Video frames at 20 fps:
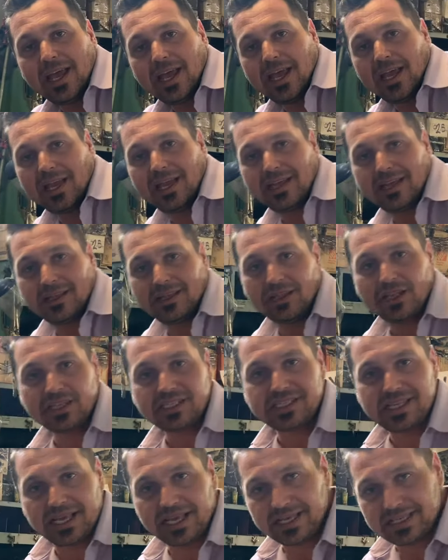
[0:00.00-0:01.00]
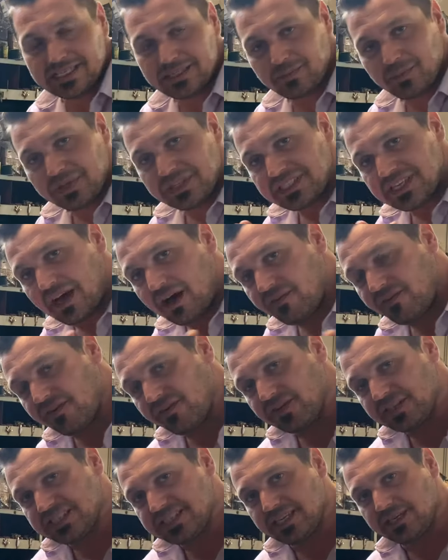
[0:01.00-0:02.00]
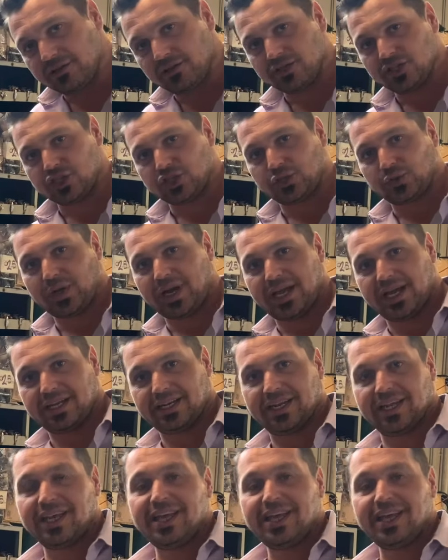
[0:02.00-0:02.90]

it looks like it splits off of a single strand.